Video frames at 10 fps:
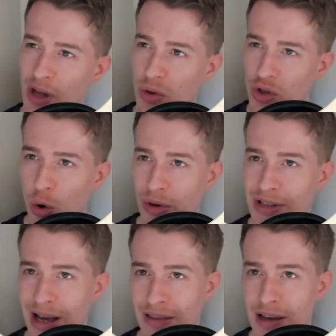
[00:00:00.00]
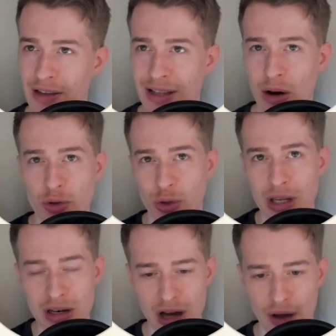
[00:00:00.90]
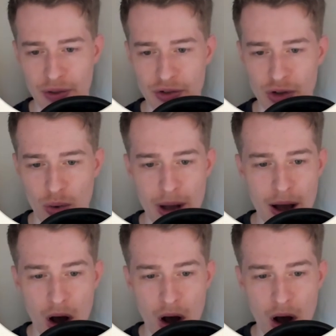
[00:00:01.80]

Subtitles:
I was always like this and I also didn't got this. No.